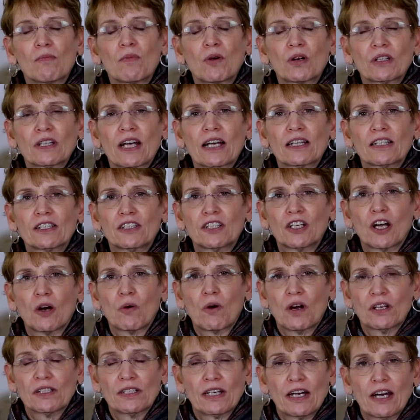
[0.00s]
more likely to
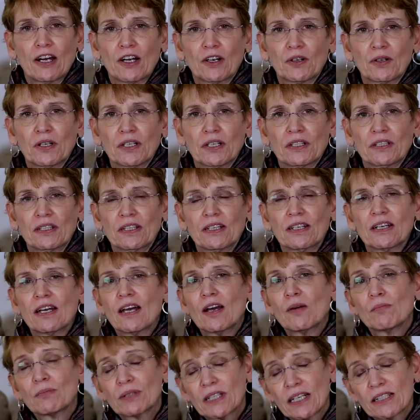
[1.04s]
go on to heroin.
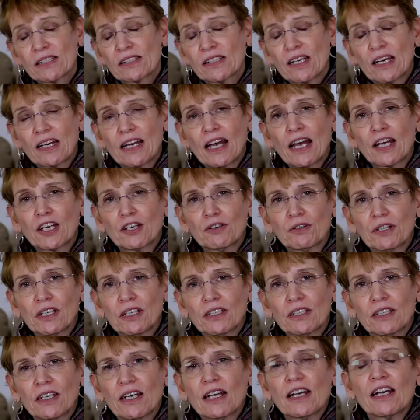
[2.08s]
But that's not
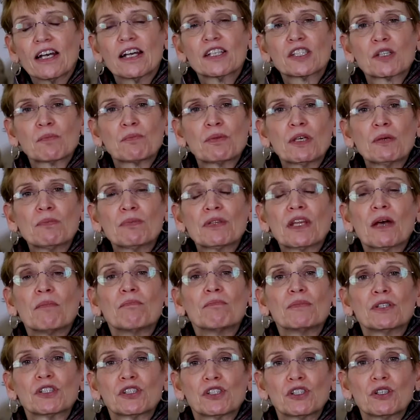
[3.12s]
accurate. It's the people that
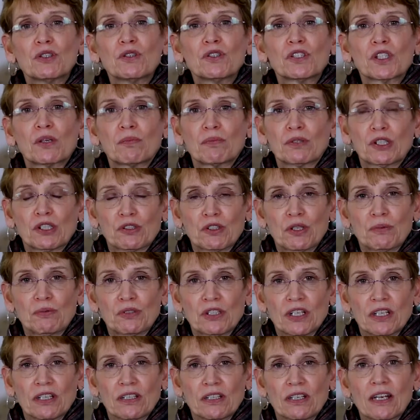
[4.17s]
misuse their
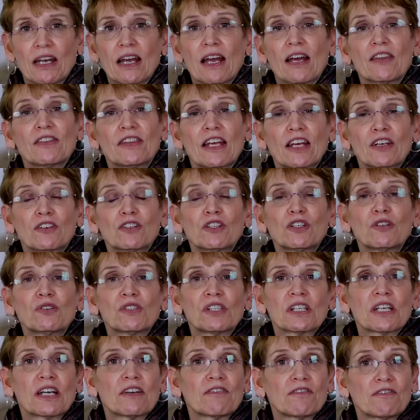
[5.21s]
prescription, that are
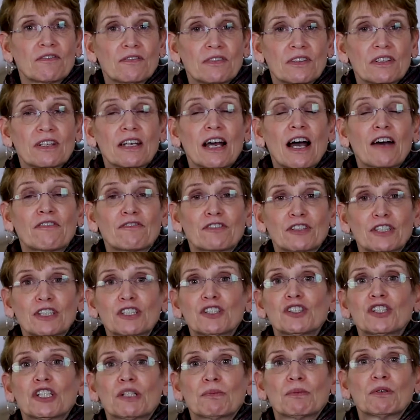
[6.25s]
using it not for
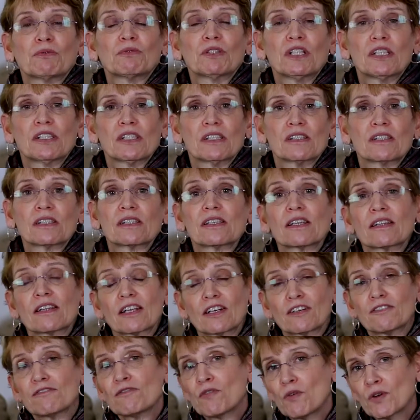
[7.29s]
legitimate reasons, that
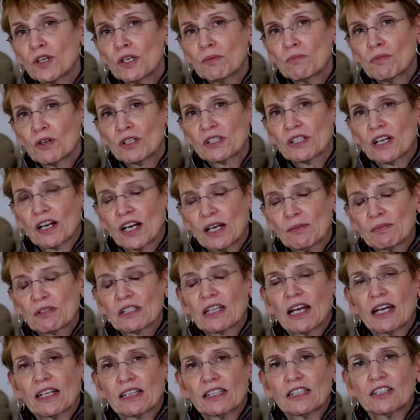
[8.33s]
are 40 more times
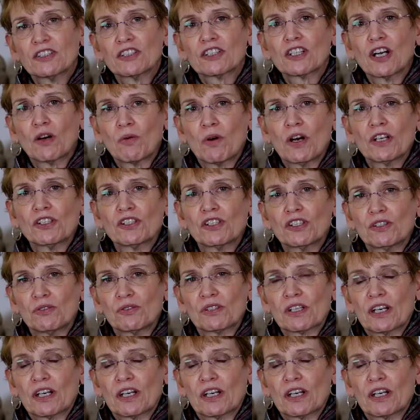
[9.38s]
likely to go on to use